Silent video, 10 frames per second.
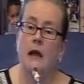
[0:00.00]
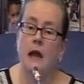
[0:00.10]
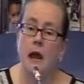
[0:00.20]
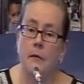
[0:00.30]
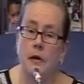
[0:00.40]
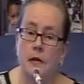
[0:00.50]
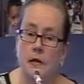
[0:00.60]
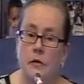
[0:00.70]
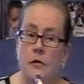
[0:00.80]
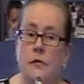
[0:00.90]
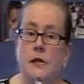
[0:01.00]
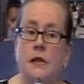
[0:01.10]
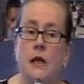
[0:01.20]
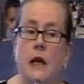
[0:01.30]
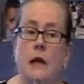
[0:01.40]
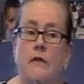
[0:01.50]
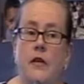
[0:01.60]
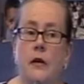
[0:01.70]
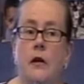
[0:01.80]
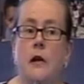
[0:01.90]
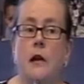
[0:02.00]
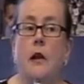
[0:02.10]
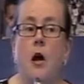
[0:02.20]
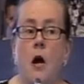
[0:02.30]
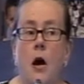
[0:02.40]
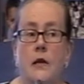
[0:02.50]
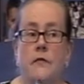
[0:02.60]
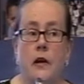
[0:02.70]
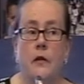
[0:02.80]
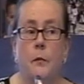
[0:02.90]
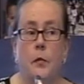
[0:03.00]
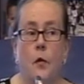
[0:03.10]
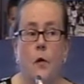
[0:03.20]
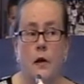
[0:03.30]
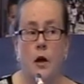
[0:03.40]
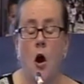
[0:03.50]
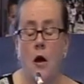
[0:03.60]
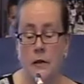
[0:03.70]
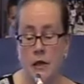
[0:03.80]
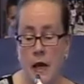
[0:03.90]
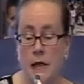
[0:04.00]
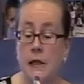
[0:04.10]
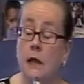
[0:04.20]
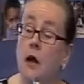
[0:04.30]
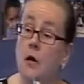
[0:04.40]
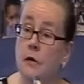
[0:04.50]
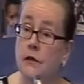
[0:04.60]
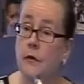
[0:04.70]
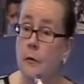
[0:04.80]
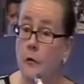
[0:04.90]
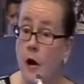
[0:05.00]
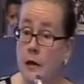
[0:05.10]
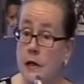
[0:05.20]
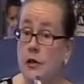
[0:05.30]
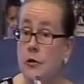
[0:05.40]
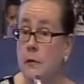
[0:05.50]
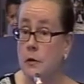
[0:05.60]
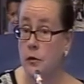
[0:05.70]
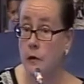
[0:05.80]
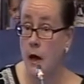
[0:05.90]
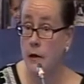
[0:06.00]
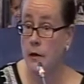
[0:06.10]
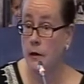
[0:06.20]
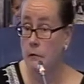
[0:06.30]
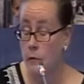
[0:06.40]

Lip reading: can be used in a very large, very broad context that goes from one extreme to another.